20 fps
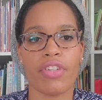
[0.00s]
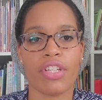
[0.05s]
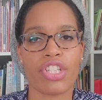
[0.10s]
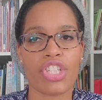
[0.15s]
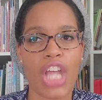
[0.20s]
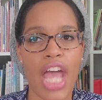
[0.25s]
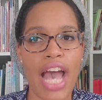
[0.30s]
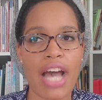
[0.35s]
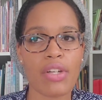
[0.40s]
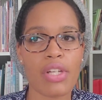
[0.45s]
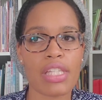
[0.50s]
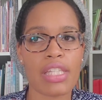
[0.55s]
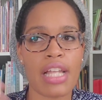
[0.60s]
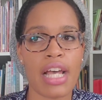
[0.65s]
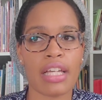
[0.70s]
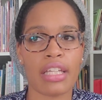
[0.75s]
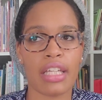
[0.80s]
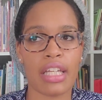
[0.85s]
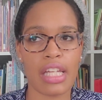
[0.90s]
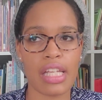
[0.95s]
a child is
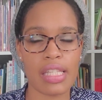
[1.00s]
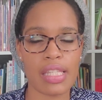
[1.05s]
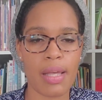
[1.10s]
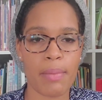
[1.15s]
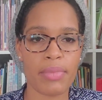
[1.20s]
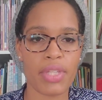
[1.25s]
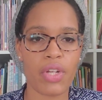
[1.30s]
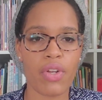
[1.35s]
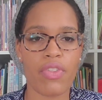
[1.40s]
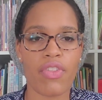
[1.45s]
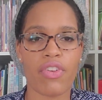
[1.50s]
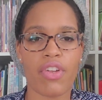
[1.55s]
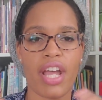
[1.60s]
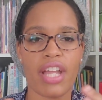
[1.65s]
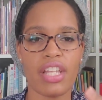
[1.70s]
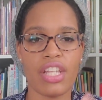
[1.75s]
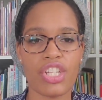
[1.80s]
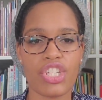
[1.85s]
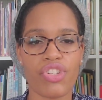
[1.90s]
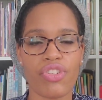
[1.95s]
not getting something or they're
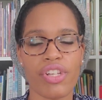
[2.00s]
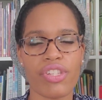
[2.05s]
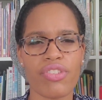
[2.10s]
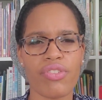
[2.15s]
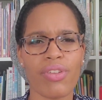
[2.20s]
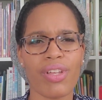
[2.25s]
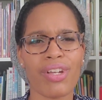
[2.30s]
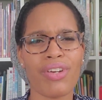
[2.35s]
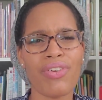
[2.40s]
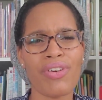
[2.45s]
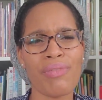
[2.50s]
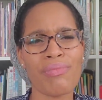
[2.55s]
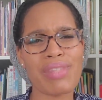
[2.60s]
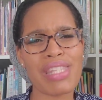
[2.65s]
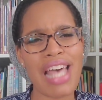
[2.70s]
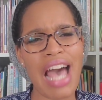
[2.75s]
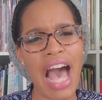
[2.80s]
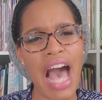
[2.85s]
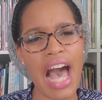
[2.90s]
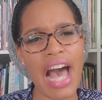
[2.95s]
not interested, like, oh, I'm
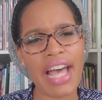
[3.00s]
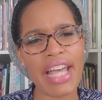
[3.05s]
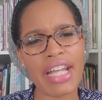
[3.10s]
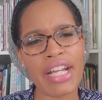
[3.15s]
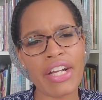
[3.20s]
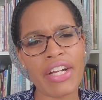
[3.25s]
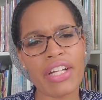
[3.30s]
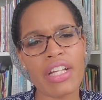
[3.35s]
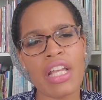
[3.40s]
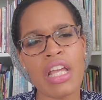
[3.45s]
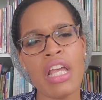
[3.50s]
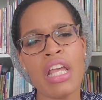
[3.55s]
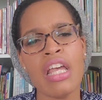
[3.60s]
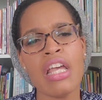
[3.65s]
tired,